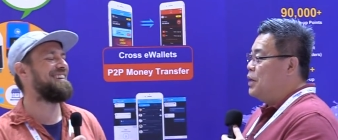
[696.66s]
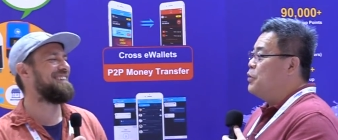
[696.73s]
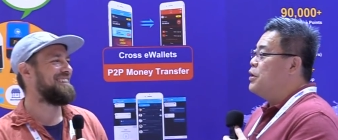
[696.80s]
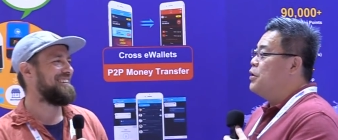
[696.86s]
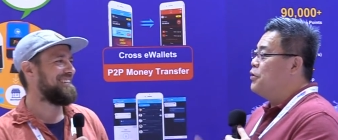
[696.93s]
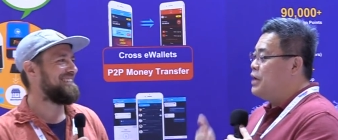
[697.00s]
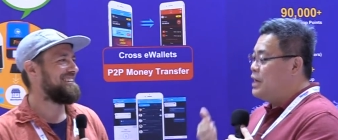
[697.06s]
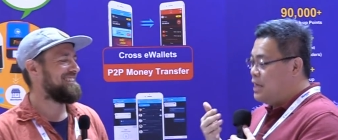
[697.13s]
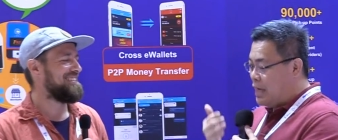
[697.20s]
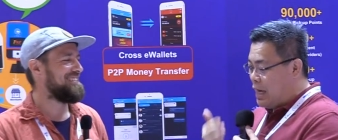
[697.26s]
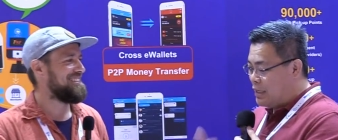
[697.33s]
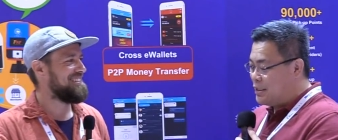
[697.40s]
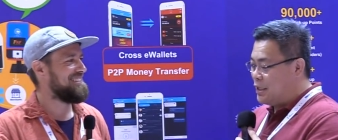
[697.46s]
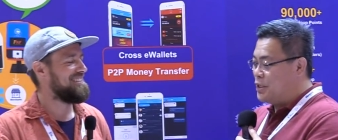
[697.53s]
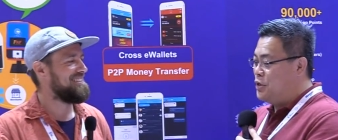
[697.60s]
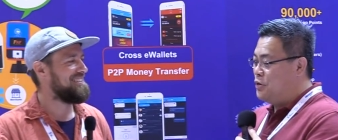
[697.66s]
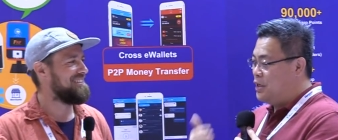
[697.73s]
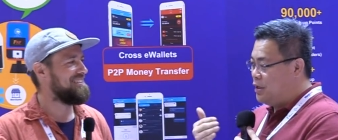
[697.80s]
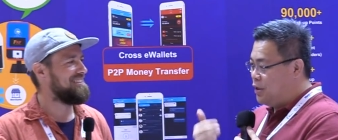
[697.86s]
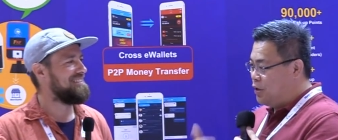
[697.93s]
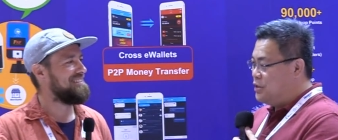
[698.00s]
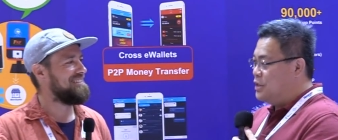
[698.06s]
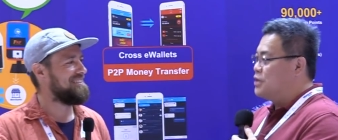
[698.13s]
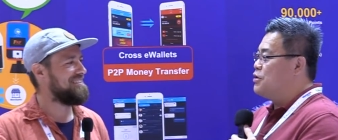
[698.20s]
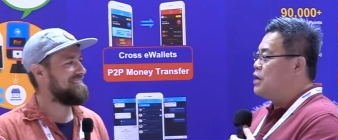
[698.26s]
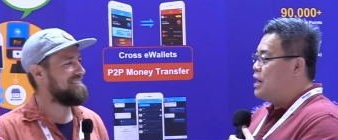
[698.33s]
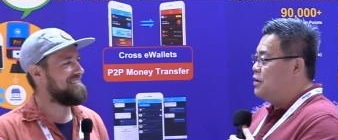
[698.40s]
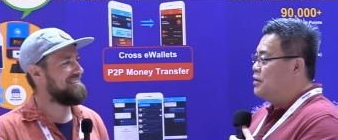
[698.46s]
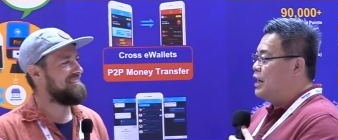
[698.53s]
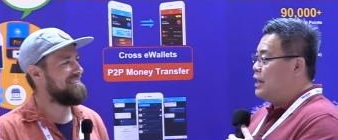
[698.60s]
Speaker 1: but we already executed on the
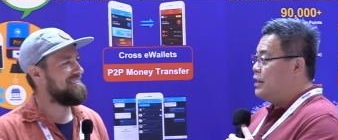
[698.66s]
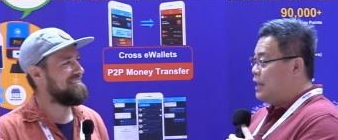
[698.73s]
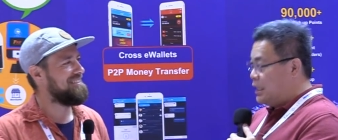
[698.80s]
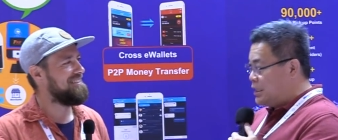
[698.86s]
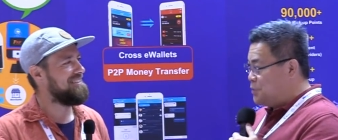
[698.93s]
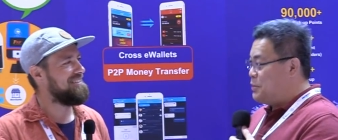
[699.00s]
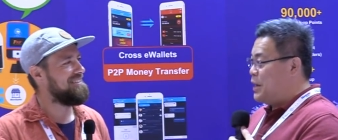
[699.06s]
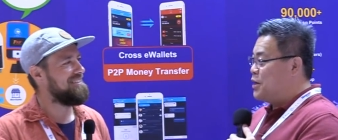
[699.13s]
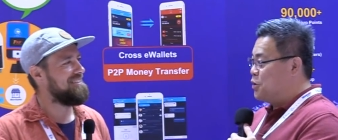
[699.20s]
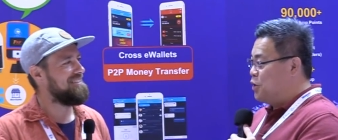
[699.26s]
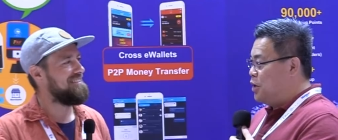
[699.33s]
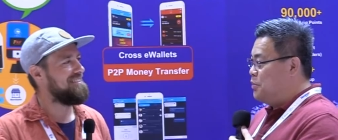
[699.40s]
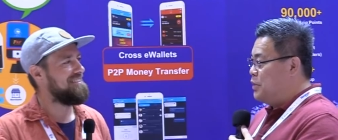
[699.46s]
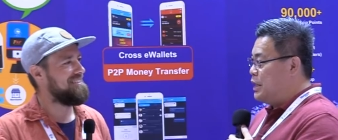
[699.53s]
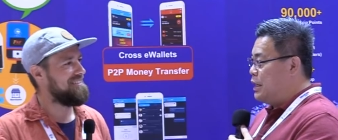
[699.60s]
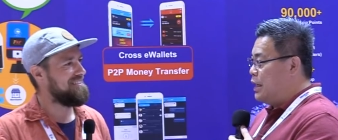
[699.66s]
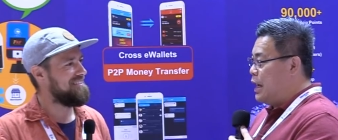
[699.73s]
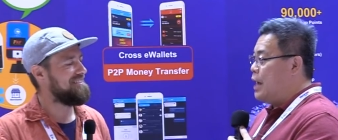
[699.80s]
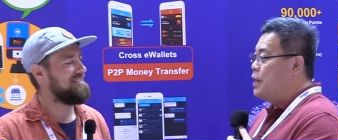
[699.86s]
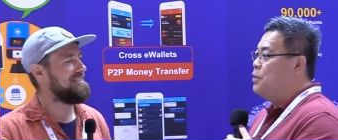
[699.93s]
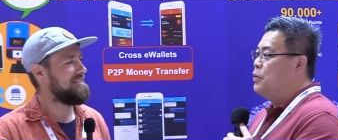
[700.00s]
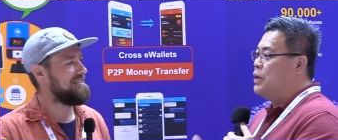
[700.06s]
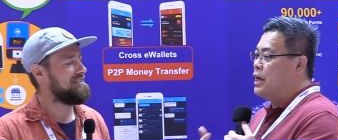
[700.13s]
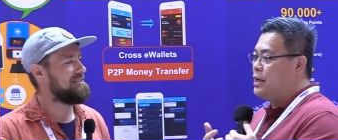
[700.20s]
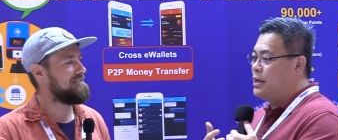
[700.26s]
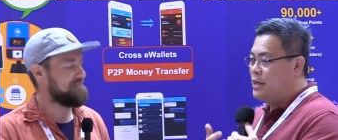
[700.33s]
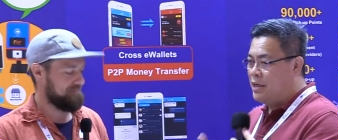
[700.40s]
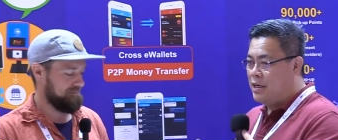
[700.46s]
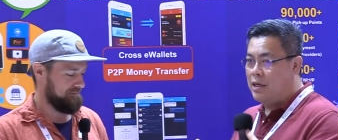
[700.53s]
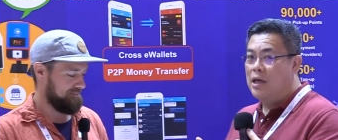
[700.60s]
ground and expand globally. And we
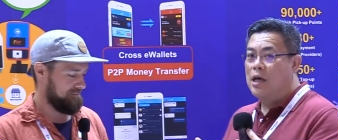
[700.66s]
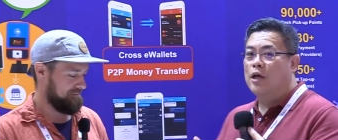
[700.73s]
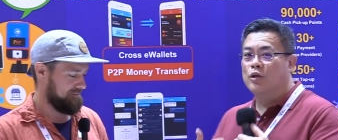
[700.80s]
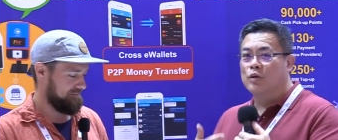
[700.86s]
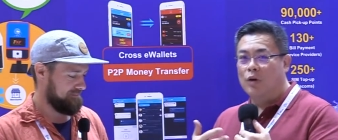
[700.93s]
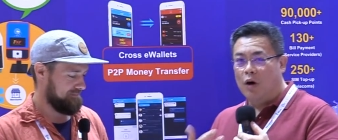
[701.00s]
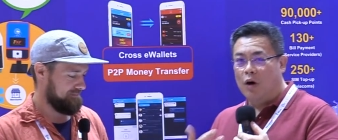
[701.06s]
are here to